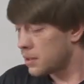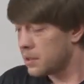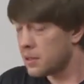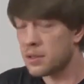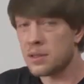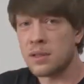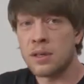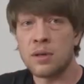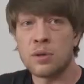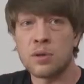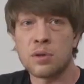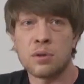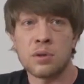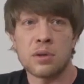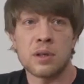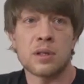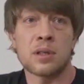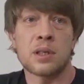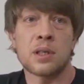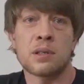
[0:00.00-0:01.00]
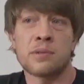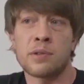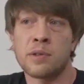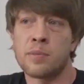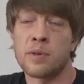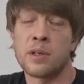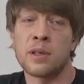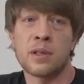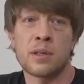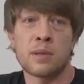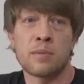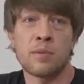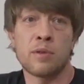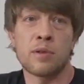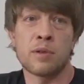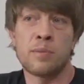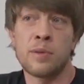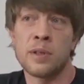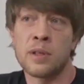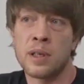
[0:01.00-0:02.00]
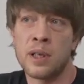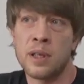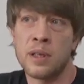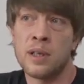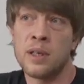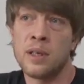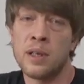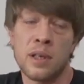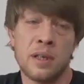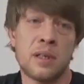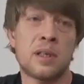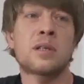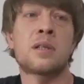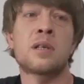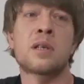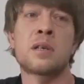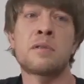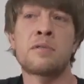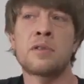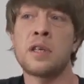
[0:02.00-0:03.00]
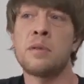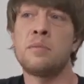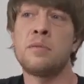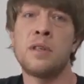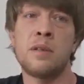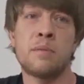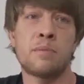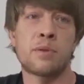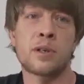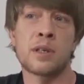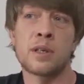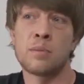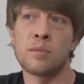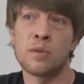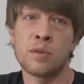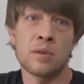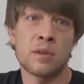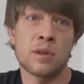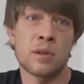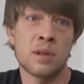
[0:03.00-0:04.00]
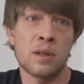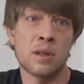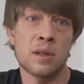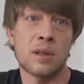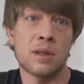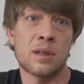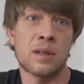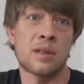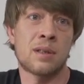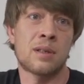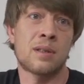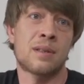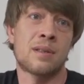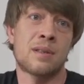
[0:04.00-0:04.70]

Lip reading: For me it's really important, I like to know the time that I work until the break time.